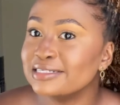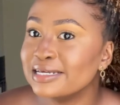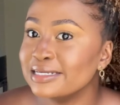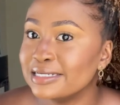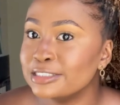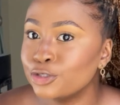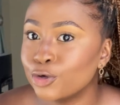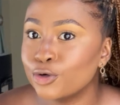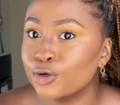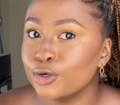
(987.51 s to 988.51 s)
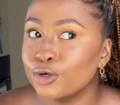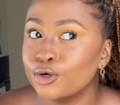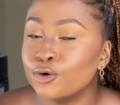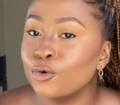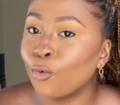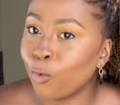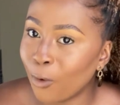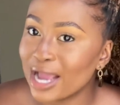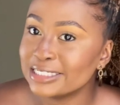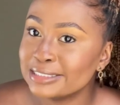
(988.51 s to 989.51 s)
it took
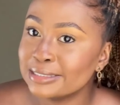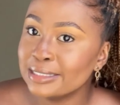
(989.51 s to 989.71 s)
quite